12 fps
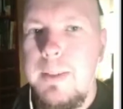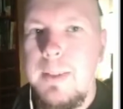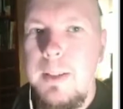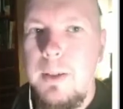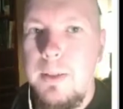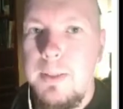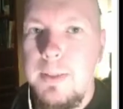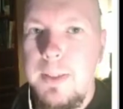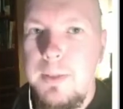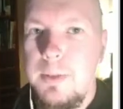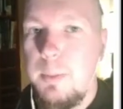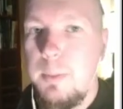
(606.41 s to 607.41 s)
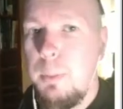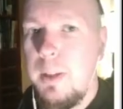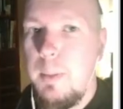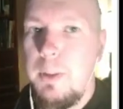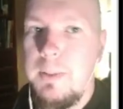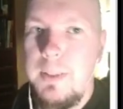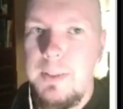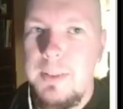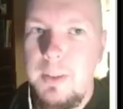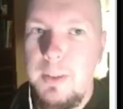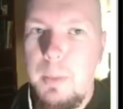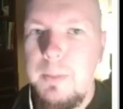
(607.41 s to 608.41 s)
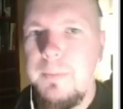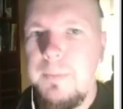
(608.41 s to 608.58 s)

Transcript: that there's a play button, a stop button,